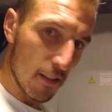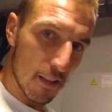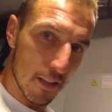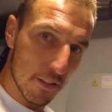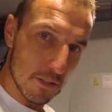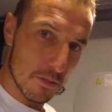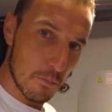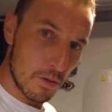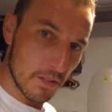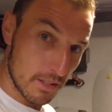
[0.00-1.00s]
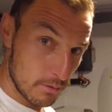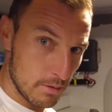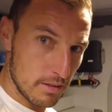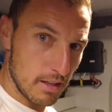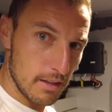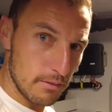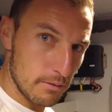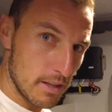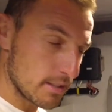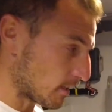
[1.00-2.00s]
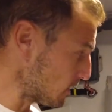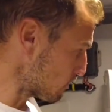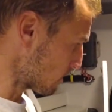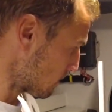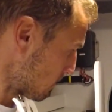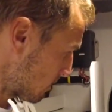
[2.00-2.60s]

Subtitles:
and there's more because we still have to find an engine.